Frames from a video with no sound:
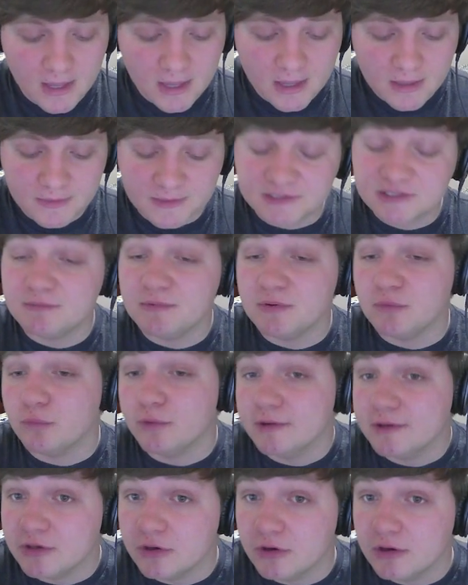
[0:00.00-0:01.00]
This can be
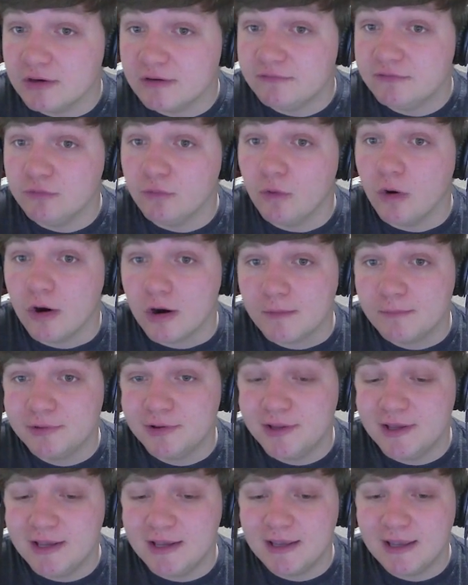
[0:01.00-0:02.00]
really good if you are
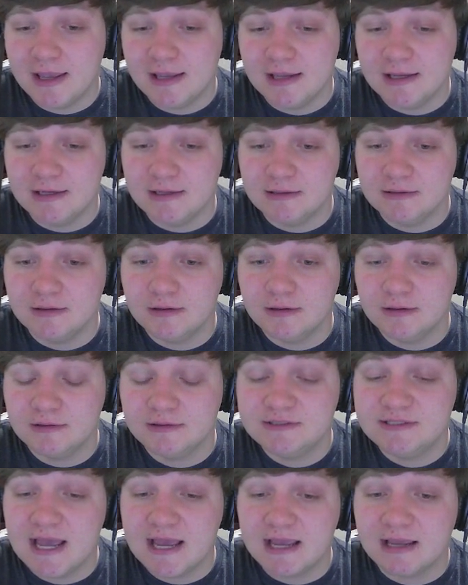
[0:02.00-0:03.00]
playing a
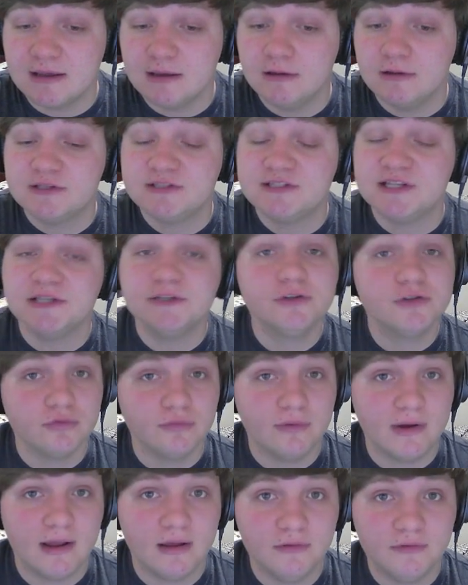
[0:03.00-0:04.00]
deck centered
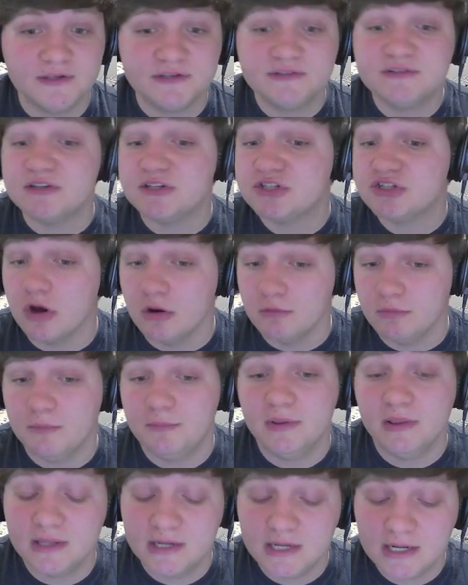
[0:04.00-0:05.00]
around this disturb
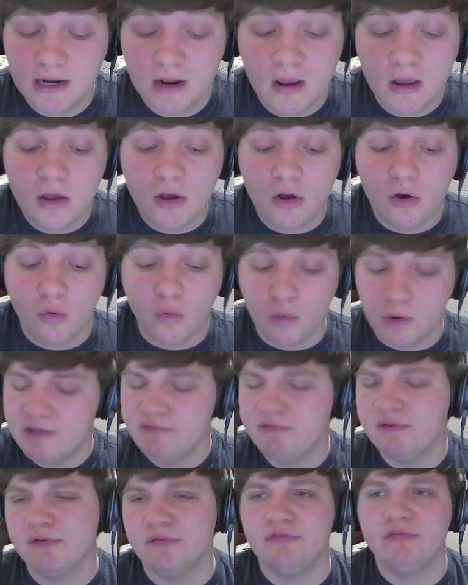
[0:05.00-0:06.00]
ability, or
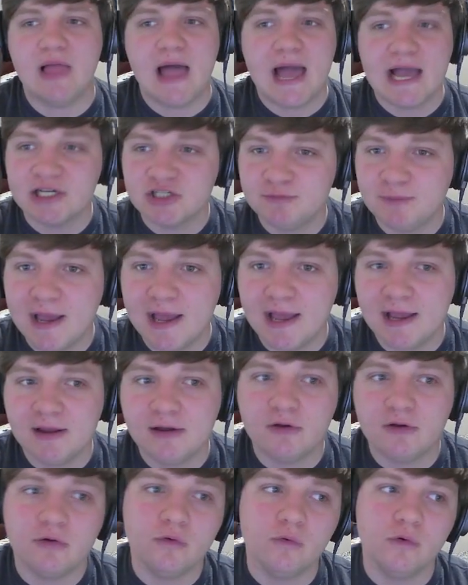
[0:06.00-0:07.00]
even
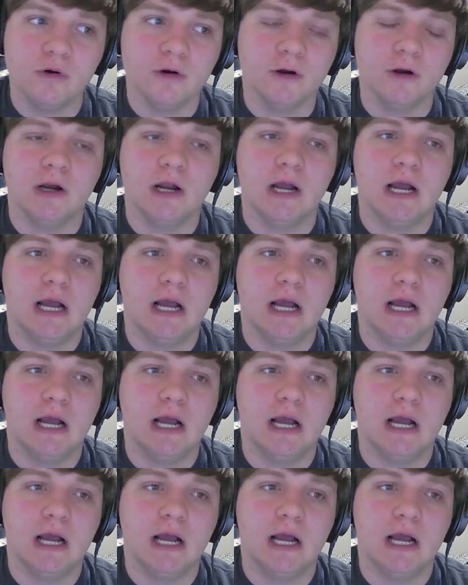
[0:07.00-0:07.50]
flashback, or